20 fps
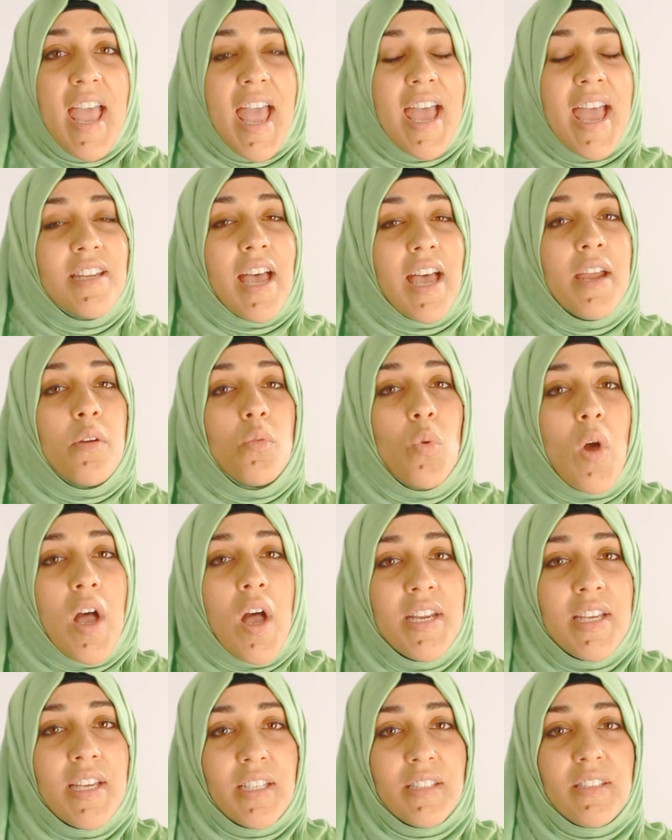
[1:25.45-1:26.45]
And
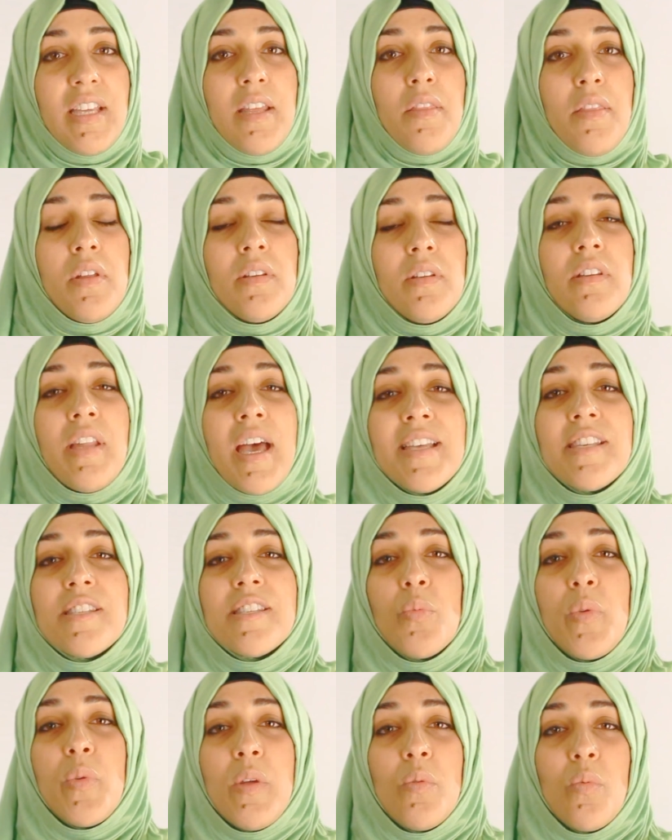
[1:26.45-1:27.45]
ironically, the
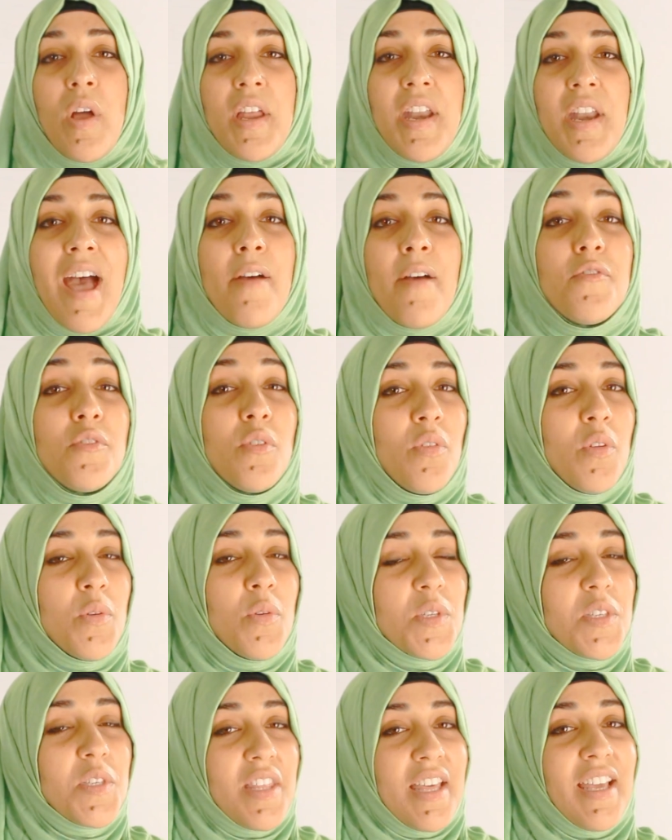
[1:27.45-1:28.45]
less we run after
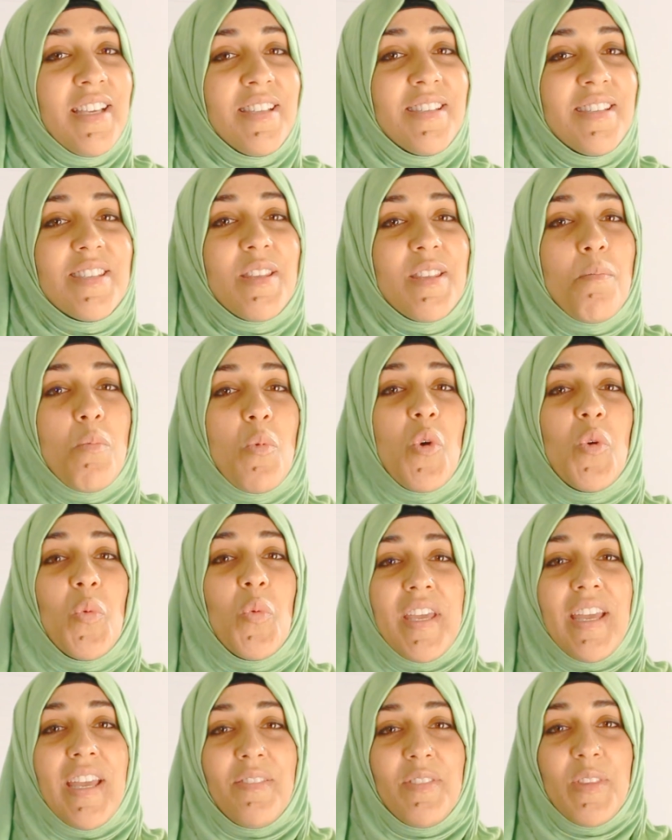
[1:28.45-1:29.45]
those things, the more
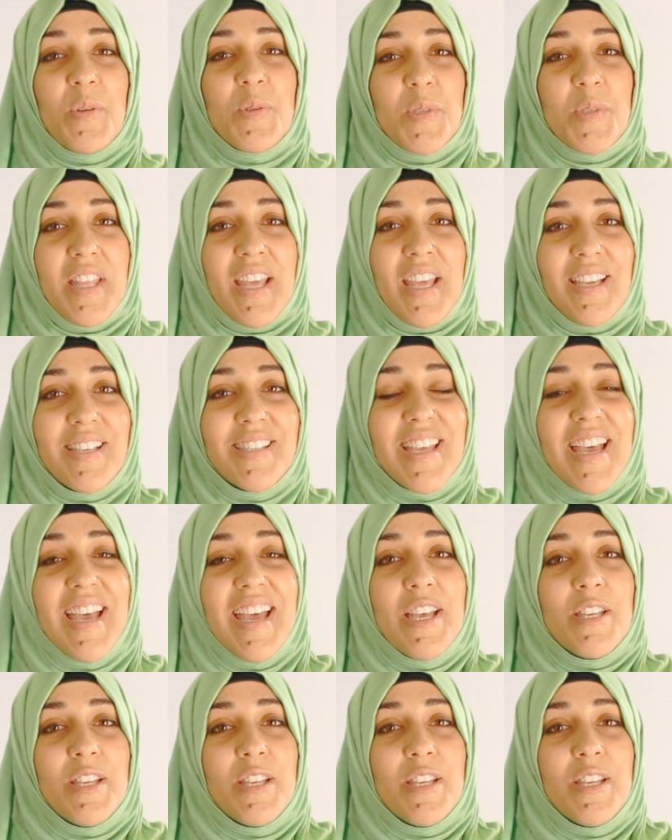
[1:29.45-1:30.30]
we get those things.